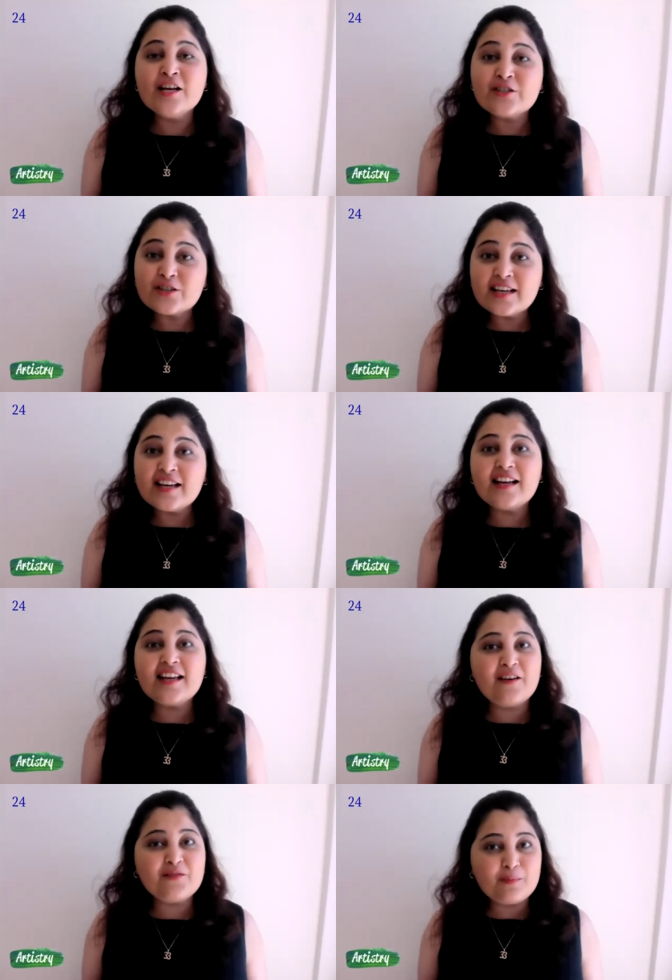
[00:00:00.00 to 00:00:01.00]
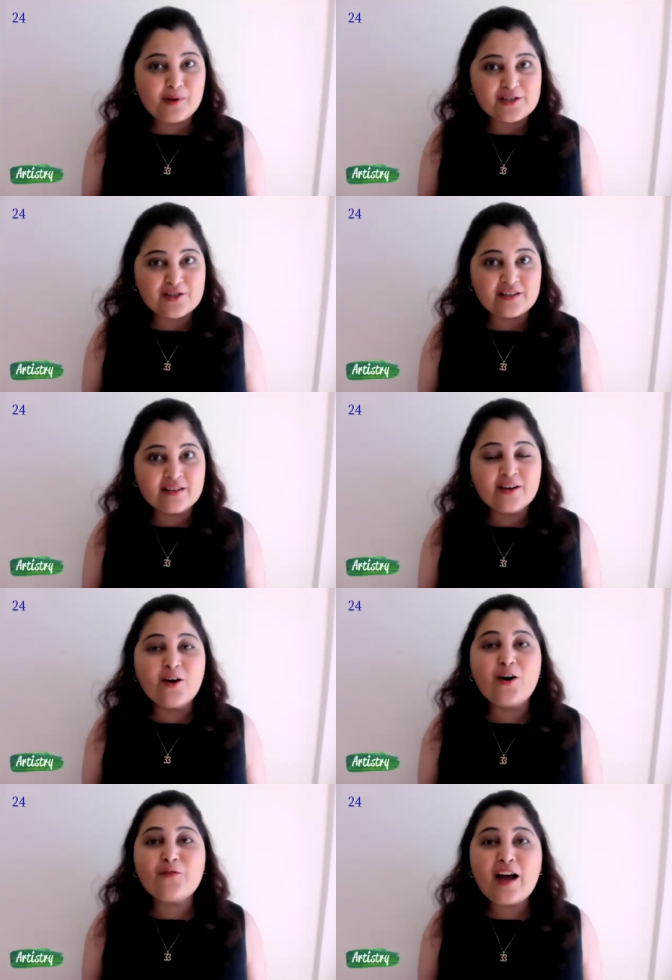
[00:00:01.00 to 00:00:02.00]
Today I have the pleasure
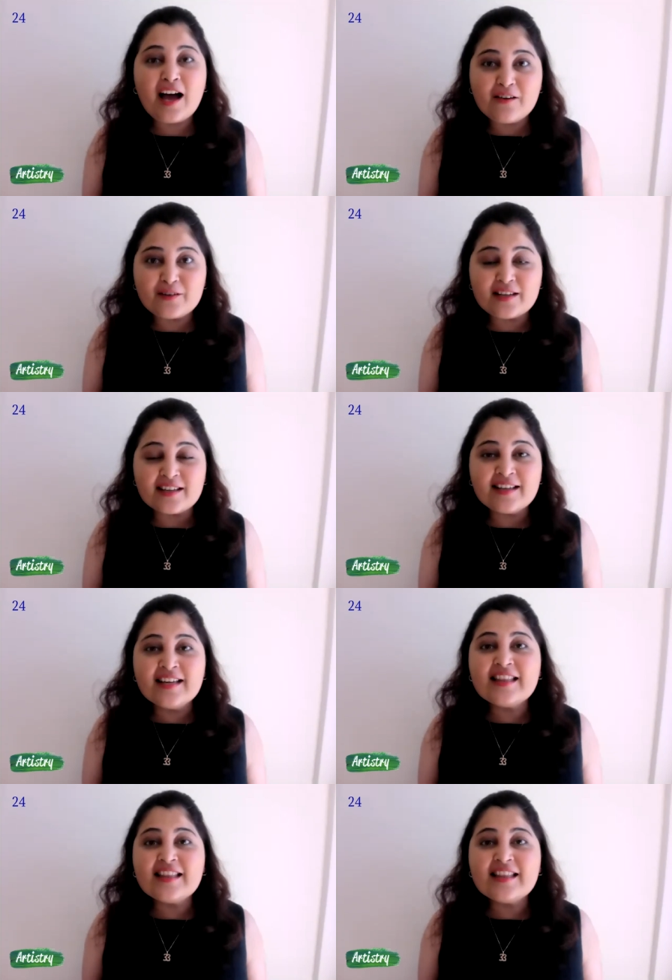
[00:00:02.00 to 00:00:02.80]
of having